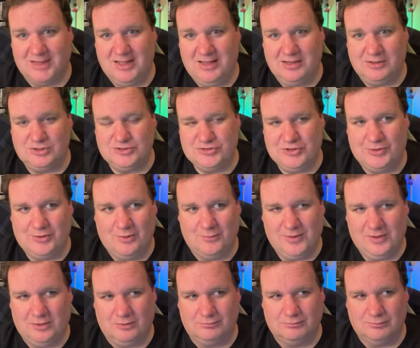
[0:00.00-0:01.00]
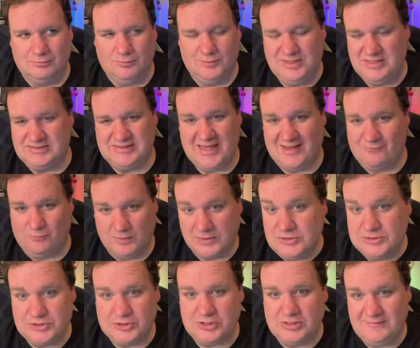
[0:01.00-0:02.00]
Arizona, we just have
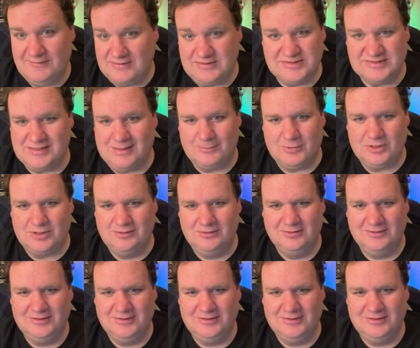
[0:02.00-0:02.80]
winter and summer.